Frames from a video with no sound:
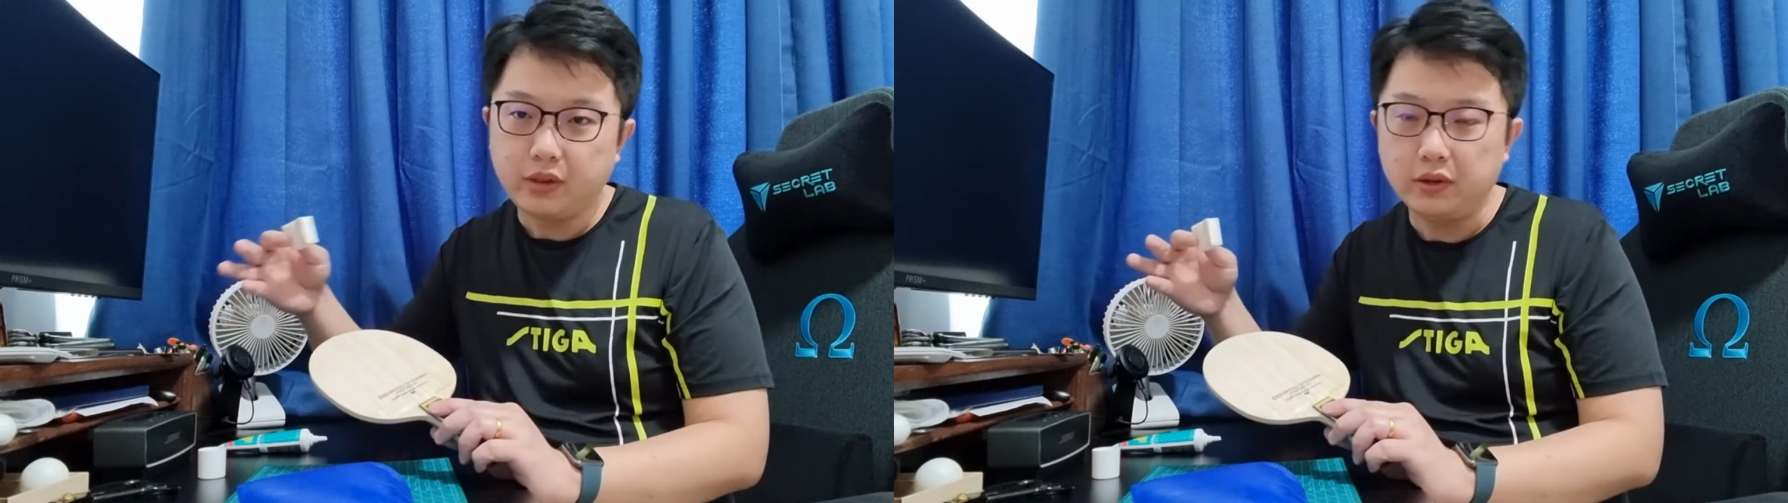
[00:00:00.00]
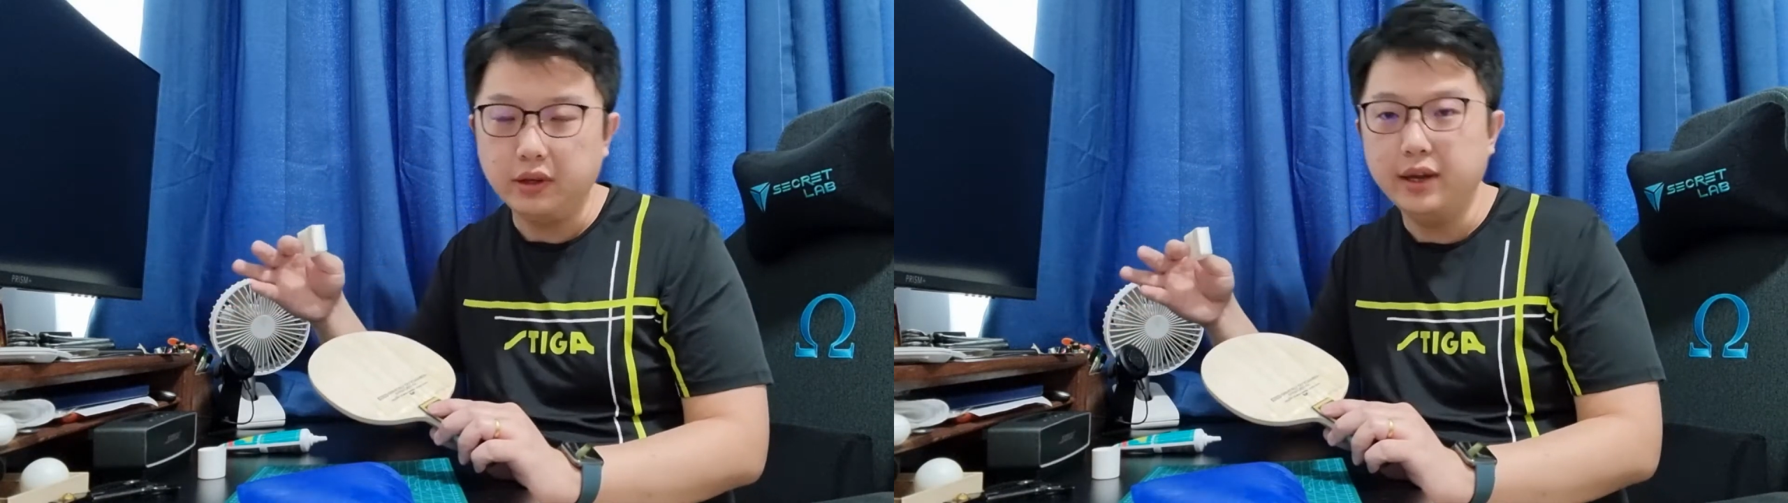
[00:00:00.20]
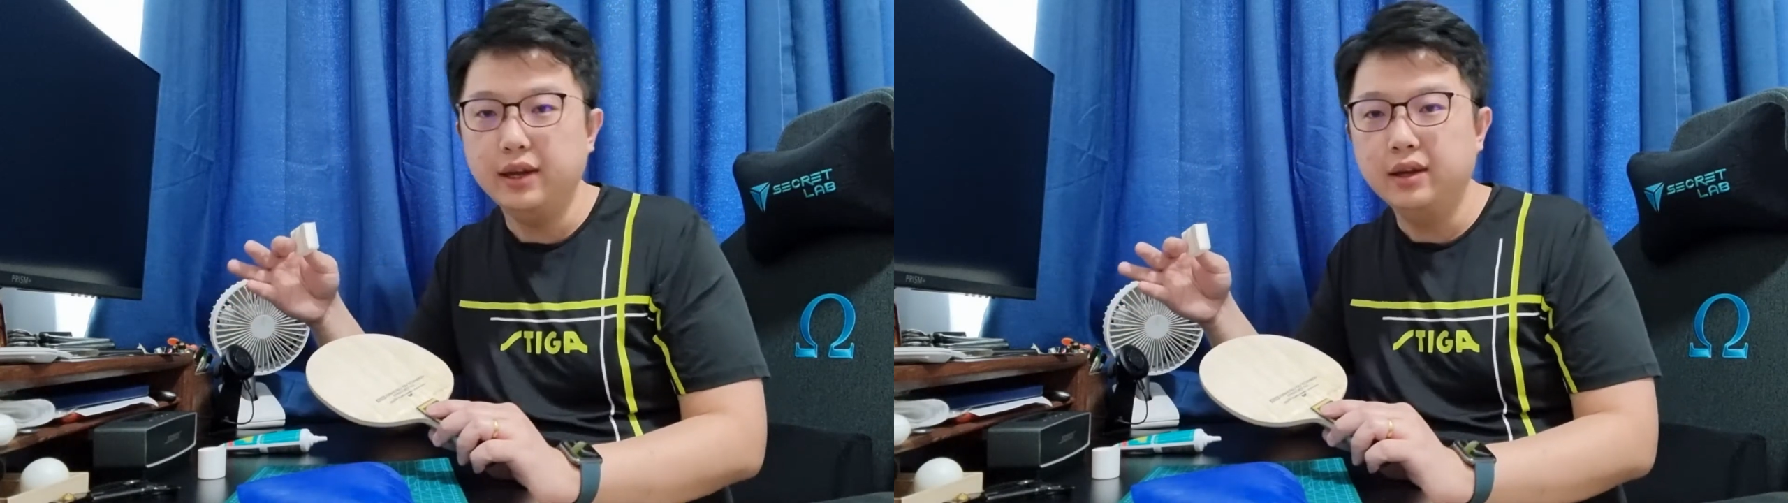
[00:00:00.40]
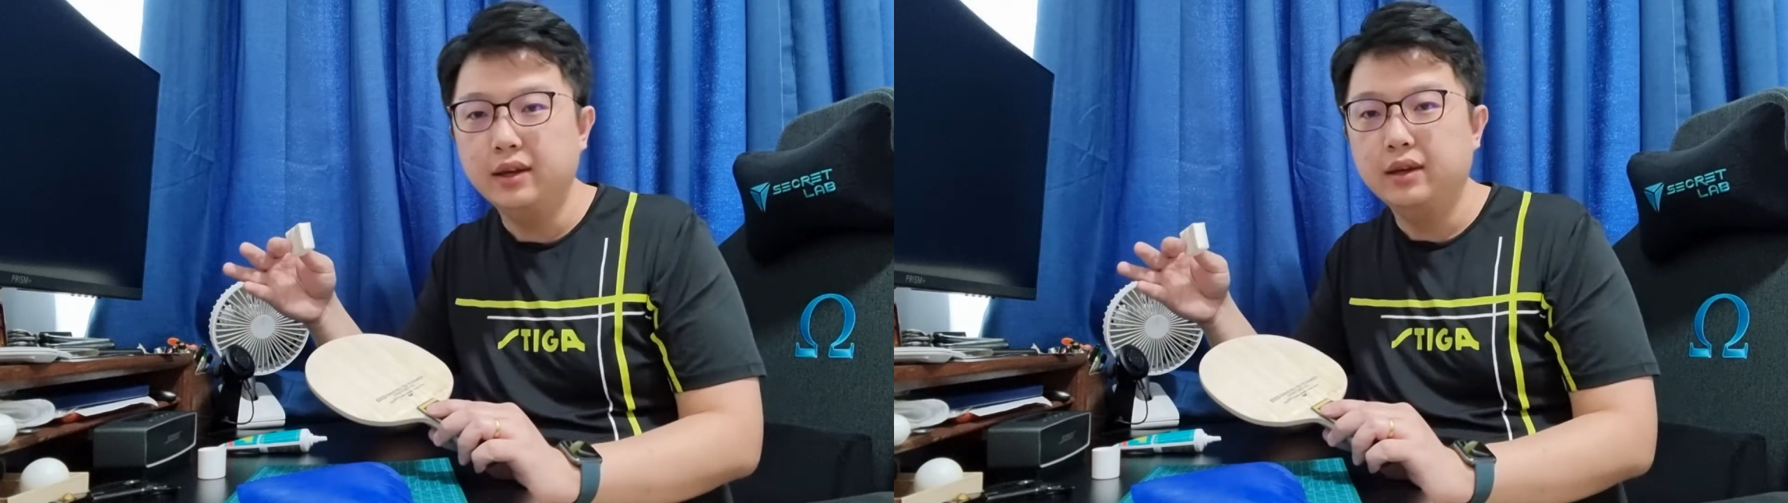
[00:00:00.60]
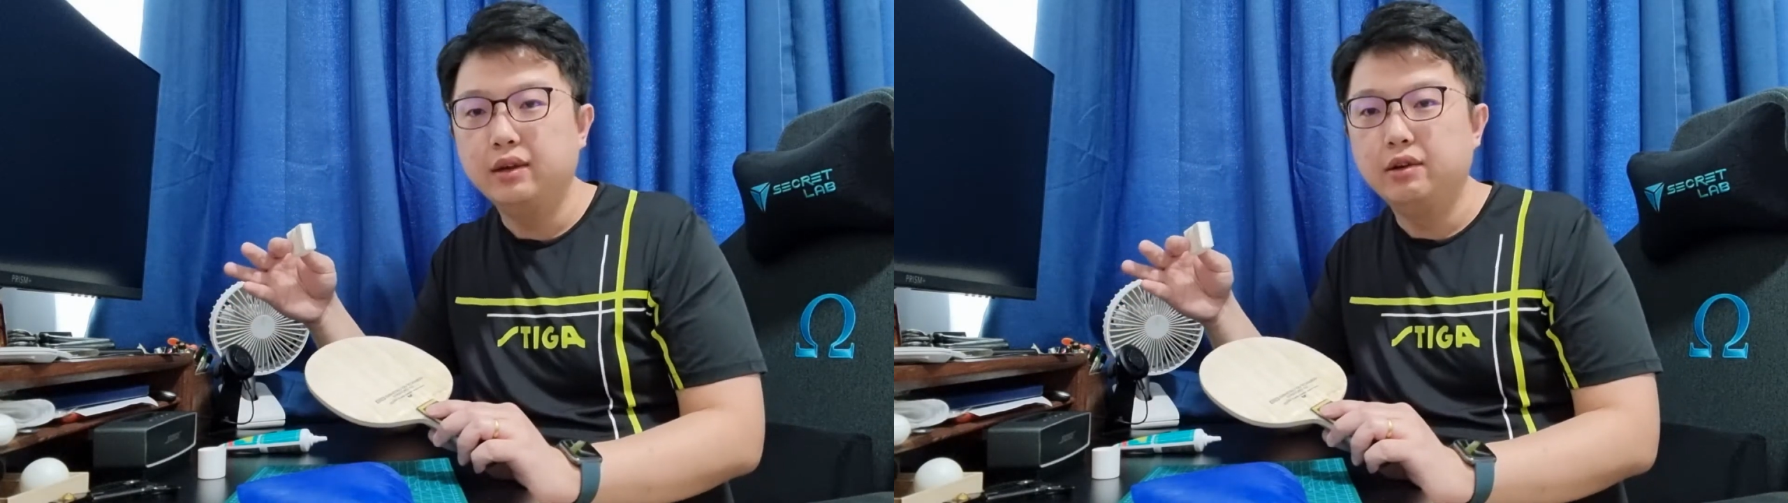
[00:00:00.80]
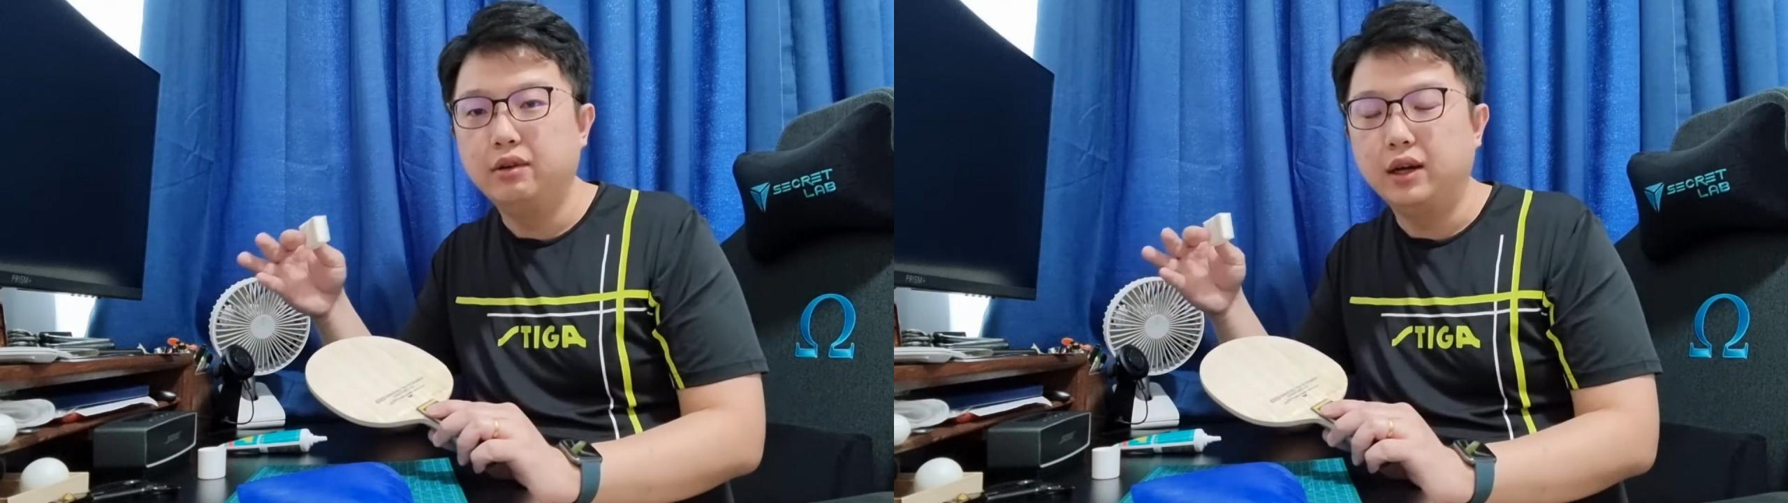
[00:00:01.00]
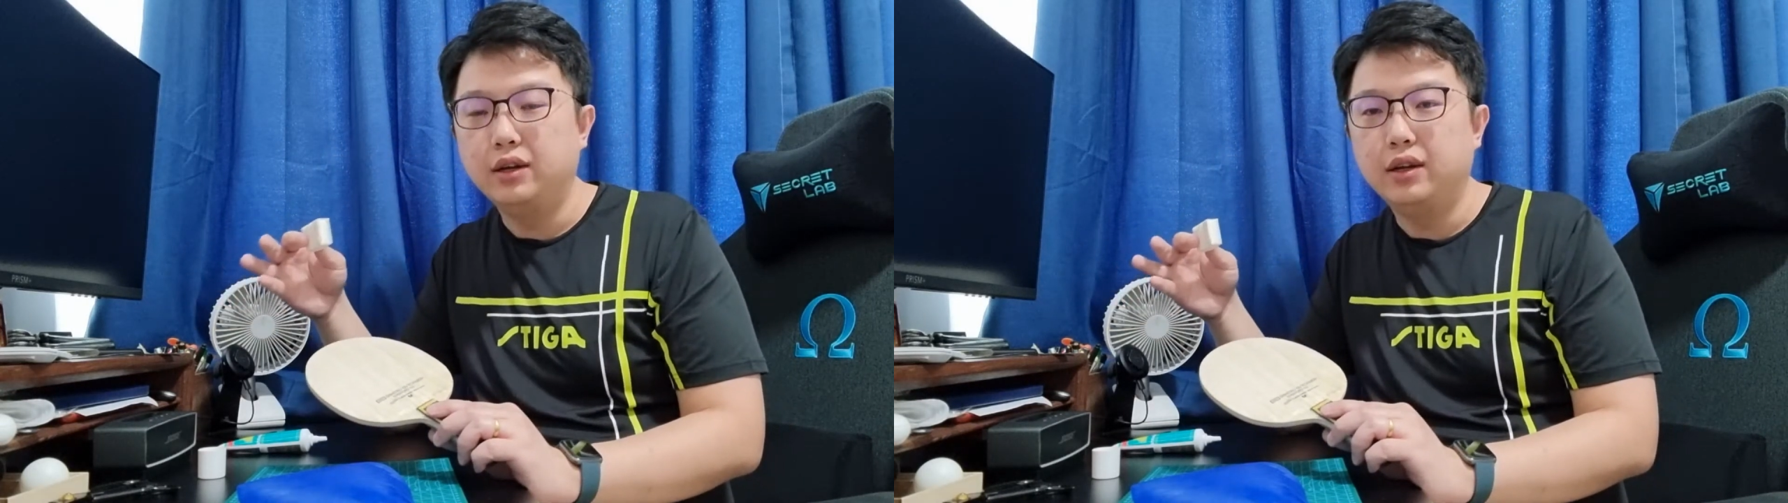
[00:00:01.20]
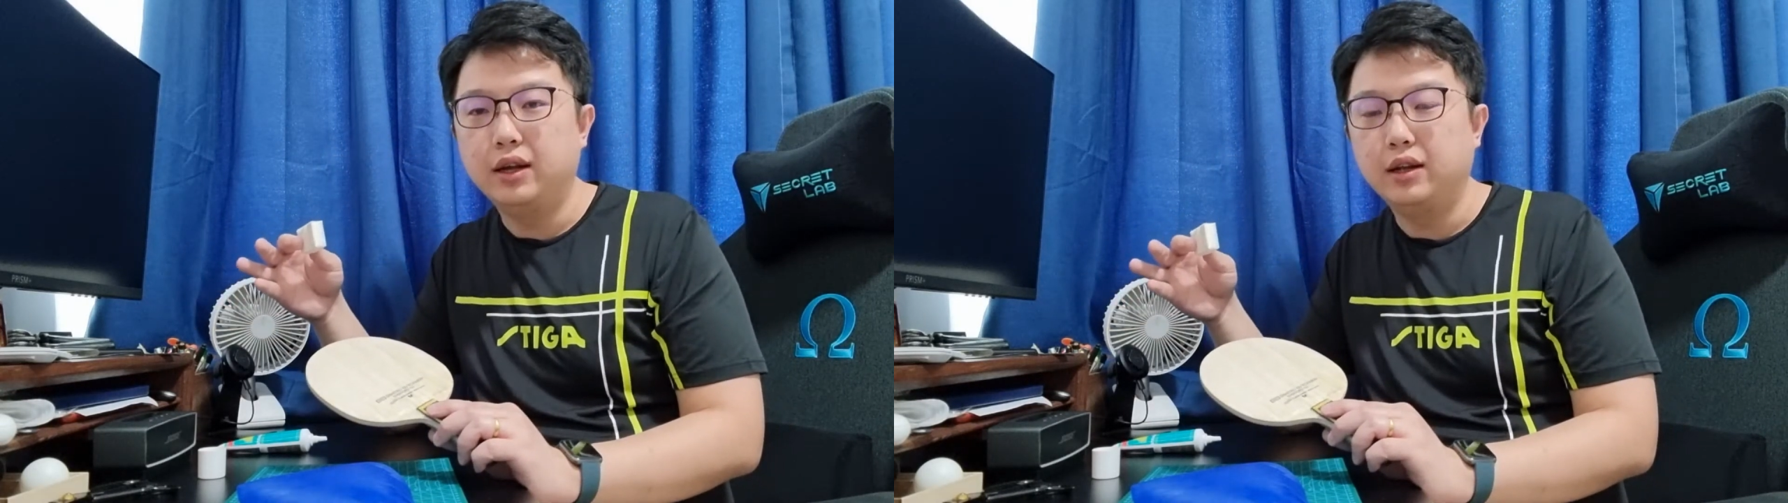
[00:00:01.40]
okay, rather
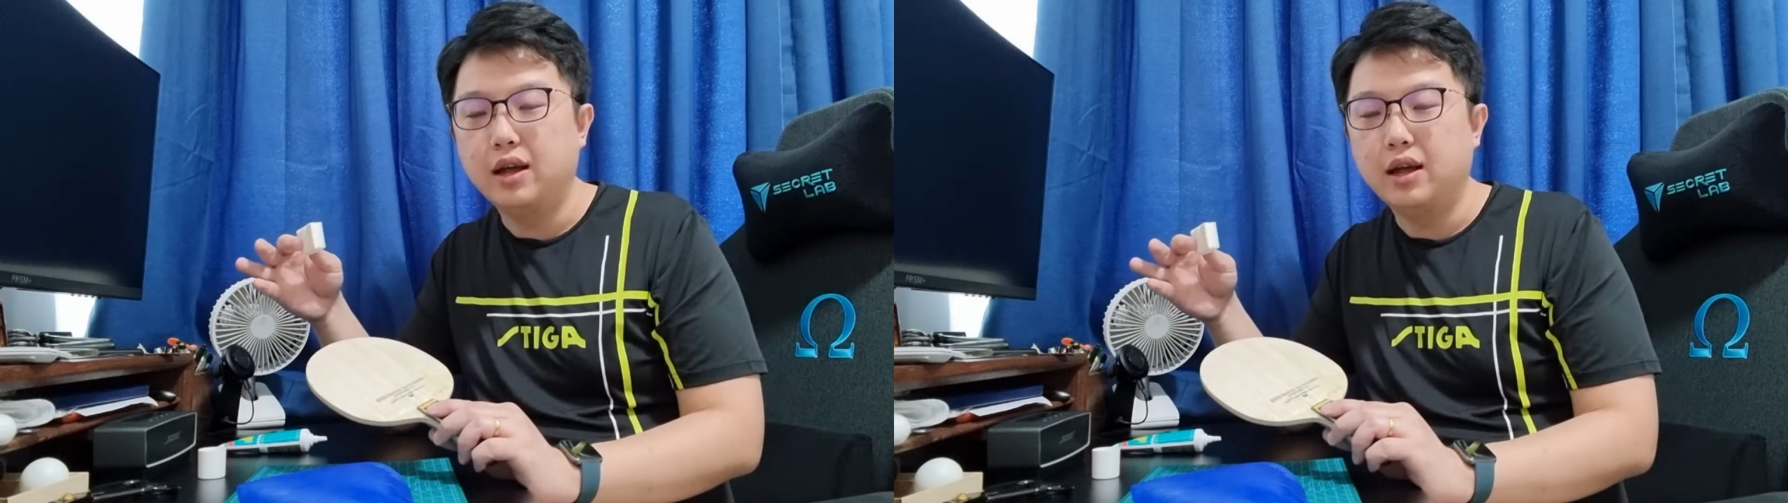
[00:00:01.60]
than